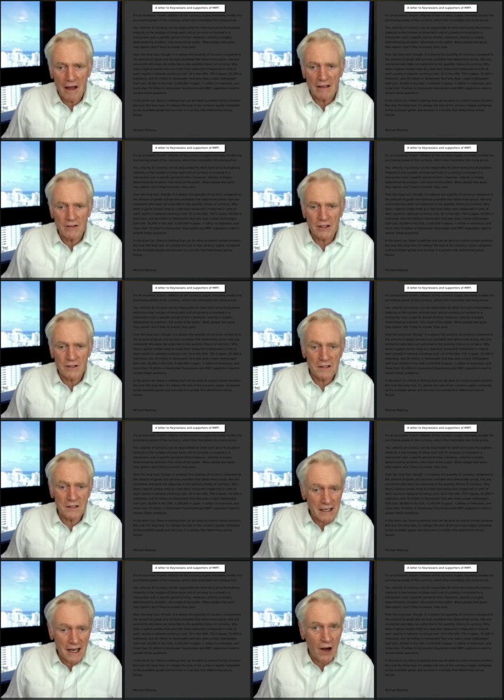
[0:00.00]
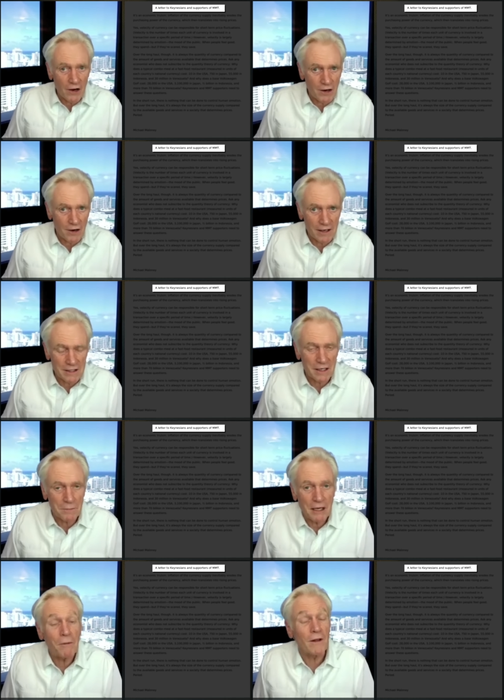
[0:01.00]
and just send out currency to
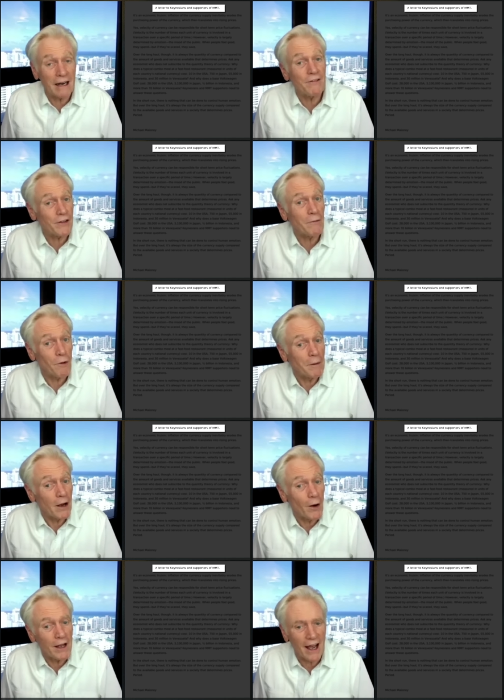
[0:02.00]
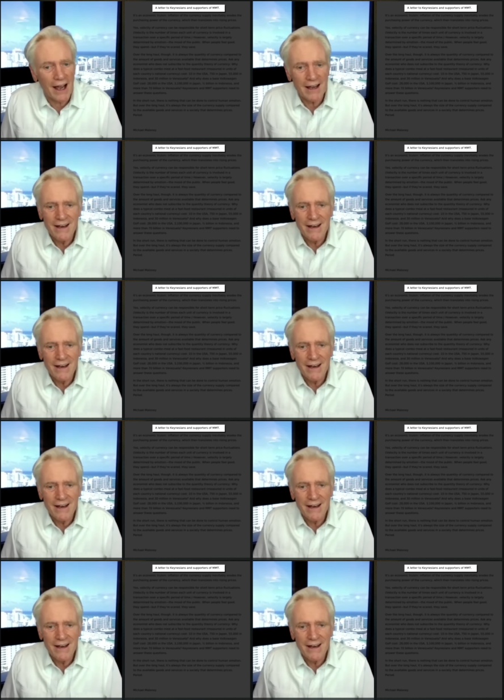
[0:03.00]
people and everything will be okay